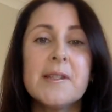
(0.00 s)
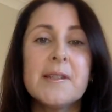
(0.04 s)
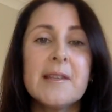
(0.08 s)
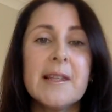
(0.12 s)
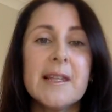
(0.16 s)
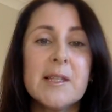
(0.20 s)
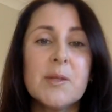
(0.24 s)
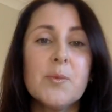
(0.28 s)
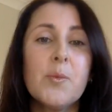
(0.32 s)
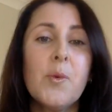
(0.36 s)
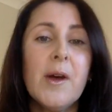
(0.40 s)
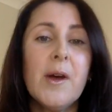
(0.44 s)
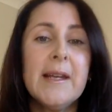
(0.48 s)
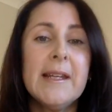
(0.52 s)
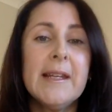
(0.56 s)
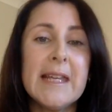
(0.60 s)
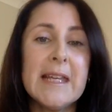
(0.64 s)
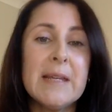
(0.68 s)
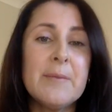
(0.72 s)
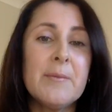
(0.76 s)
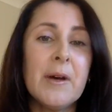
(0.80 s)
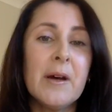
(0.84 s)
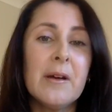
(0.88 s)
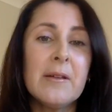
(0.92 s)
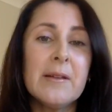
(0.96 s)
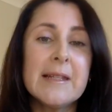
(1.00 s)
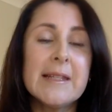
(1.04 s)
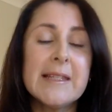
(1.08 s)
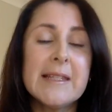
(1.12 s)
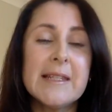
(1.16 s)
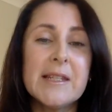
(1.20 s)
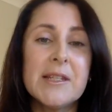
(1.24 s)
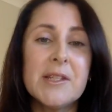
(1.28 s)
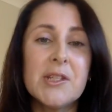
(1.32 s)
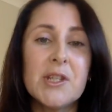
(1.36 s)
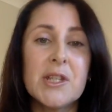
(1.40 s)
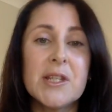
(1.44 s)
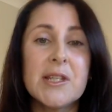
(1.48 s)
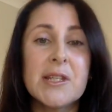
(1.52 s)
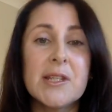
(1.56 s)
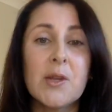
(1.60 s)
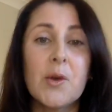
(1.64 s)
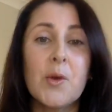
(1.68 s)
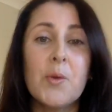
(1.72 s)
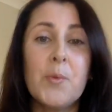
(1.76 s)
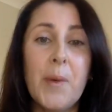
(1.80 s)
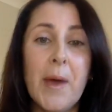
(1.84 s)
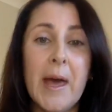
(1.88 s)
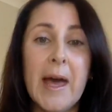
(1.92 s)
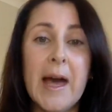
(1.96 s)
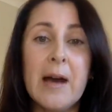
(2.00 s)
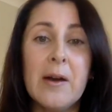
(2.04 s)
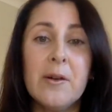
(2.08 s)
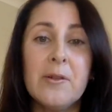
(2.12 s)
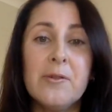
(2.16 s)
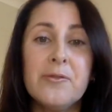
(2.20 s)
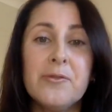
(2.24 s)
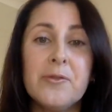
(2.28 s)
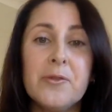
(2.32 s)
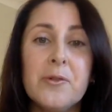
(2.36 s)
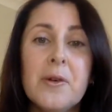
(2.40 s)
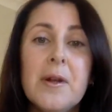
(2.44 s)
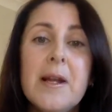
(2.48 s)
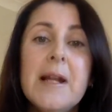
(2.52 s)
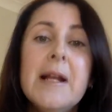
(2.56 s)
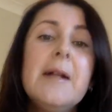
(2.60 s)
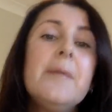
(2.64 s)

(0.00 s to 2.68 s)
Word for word: So that's why an email list is just so powerful,